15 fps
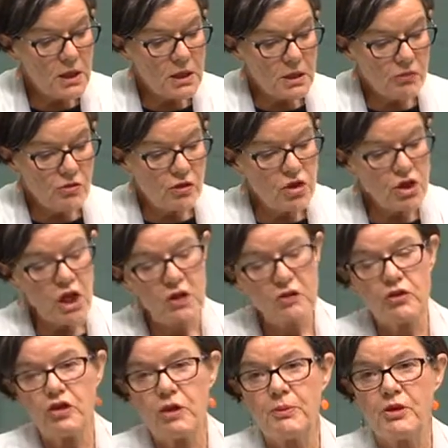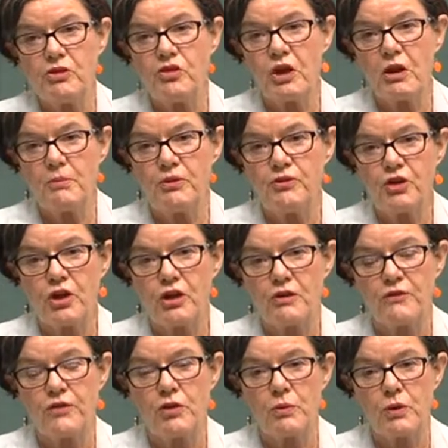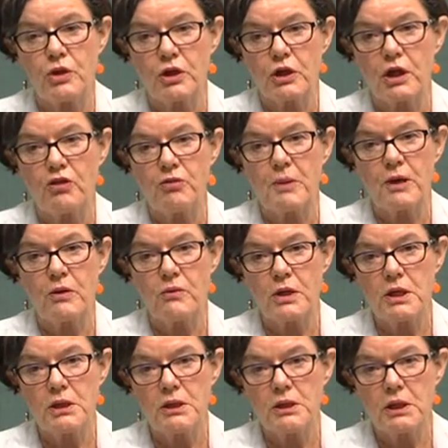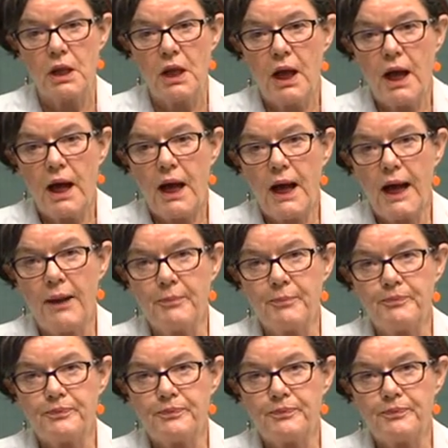the chair and the deputy chair in particular for your work. It's been a real, I